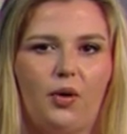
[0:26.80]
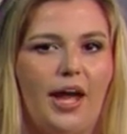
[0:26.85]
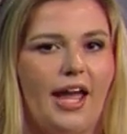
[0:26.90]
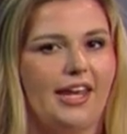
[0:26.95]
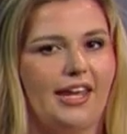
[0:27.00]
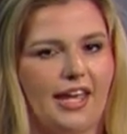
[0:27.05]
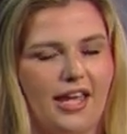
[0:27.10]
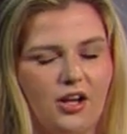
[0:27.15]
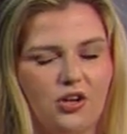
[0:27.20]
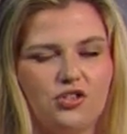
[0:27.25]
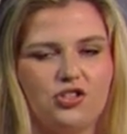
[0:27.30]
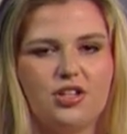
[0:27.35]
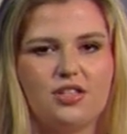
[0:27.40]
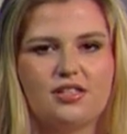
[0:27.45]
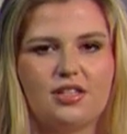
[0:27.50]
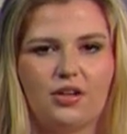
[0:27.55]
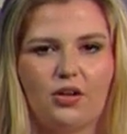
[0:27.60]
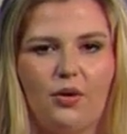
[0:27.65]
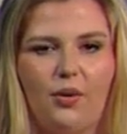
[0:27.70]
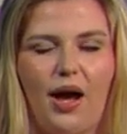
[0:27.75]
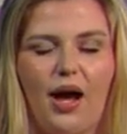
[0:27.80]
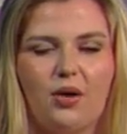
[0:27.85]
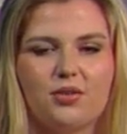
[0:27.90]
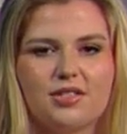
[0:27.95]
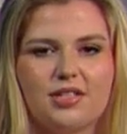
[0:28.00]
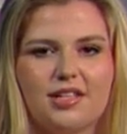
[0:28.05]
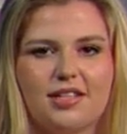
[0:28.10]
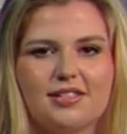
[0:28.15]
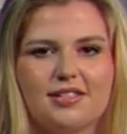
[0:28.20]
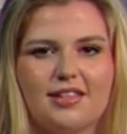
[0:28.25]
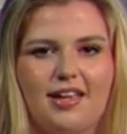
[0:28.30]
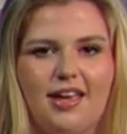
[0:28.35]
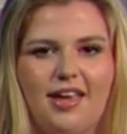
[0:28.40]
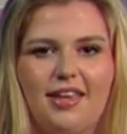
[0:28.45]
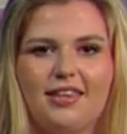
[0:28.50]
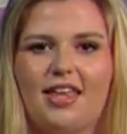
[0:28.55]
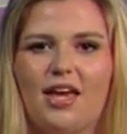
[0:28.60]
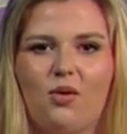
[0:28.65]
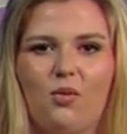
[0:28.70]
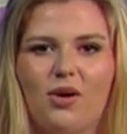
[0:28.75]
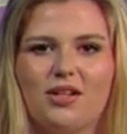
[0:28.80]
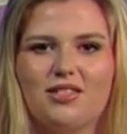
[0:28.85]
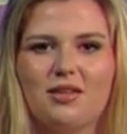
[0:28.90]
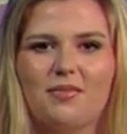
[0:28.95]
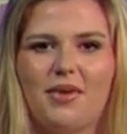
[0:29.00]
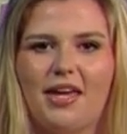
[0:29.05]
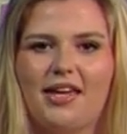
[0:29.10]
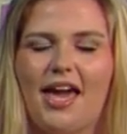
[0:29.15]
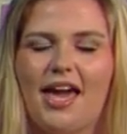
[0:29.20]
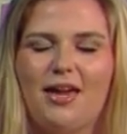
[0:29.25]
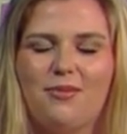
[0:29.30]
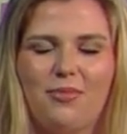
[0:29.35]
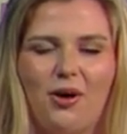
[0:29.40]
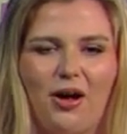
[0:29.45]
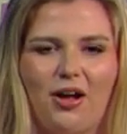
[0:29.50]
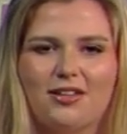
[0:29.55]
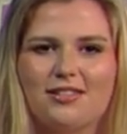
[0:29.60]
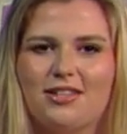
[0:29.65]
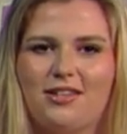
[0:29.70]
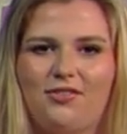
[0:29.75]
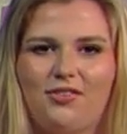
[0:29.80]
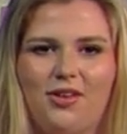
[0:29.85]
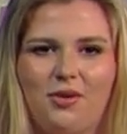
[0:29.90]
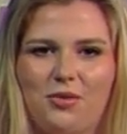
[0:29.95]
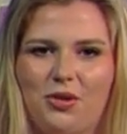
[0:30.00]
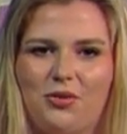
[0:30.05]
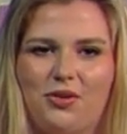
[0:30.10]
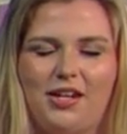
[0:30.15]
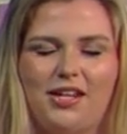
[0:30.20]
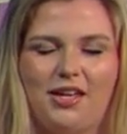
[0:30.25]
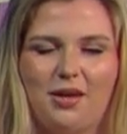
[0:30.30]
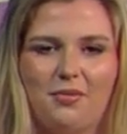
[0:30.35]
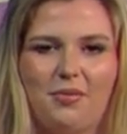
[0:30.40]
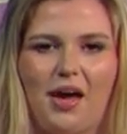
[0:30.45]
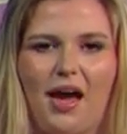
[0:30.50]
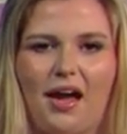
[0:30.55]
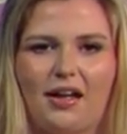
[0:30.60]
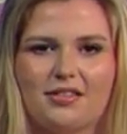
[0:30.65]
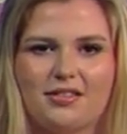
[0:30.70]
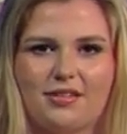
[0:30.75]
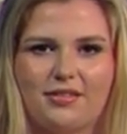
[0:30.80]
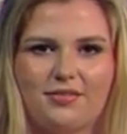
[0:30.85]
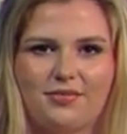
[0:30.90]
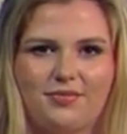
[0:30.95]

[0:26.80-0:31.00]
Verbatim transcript: and energy zero houses. They want to make a positive community impact.